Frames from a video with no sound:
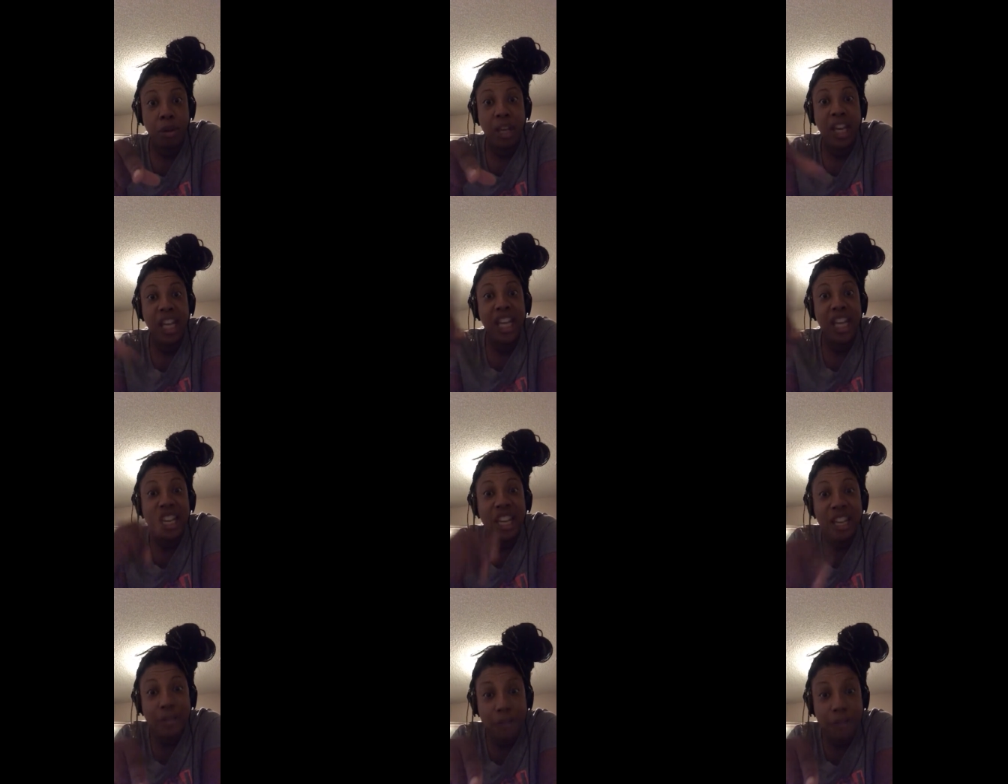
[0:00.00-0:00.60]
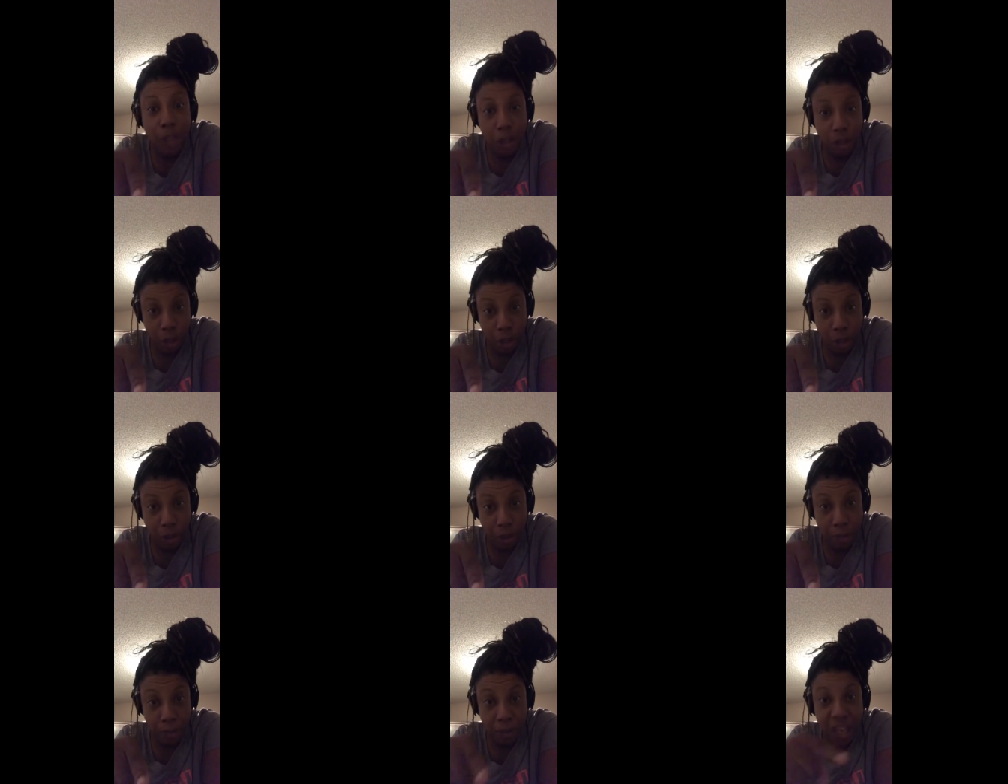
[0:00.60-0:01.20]
He gives it to
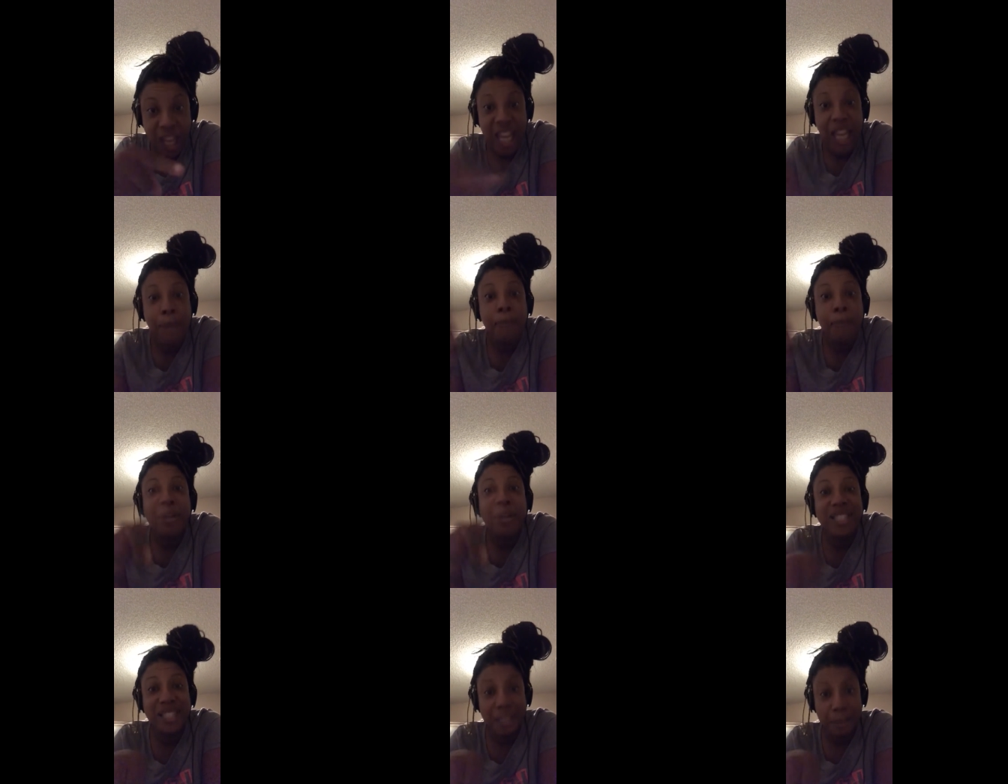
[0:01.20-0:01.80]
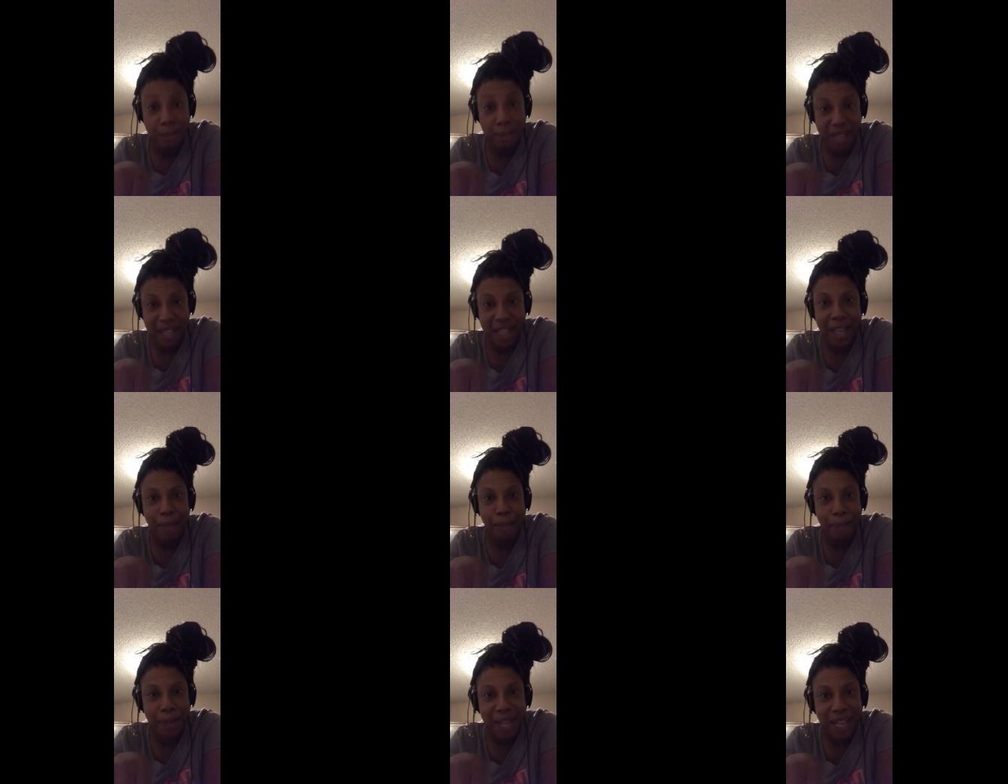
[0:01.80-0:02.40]
them. He puts them in
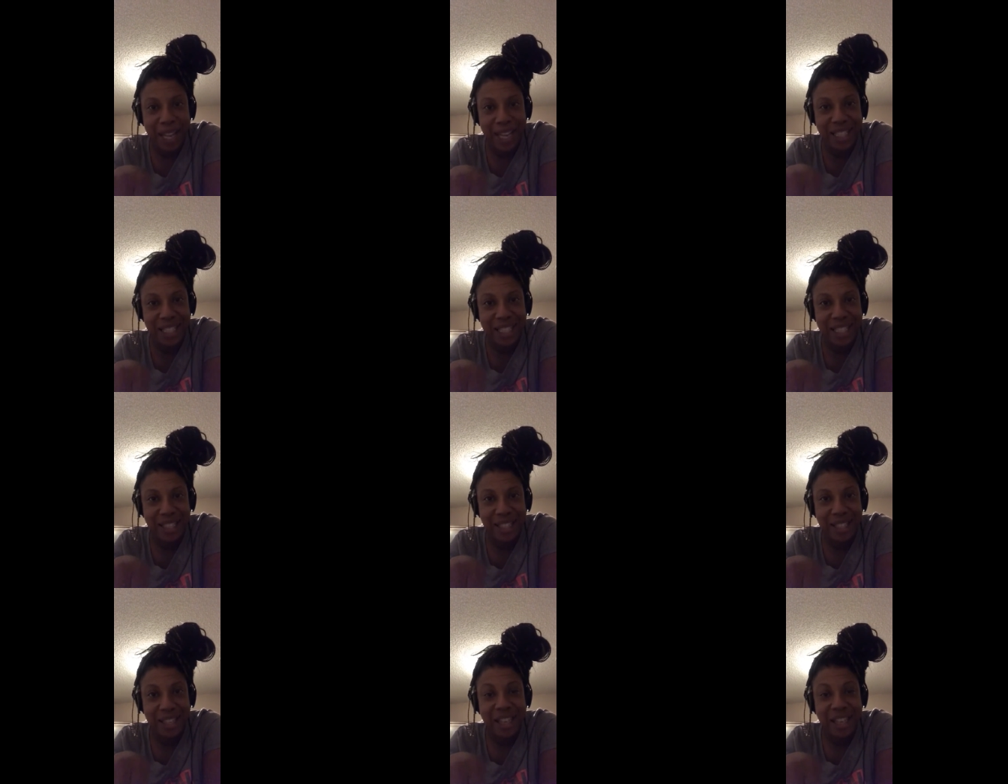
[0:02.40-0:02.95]
their place.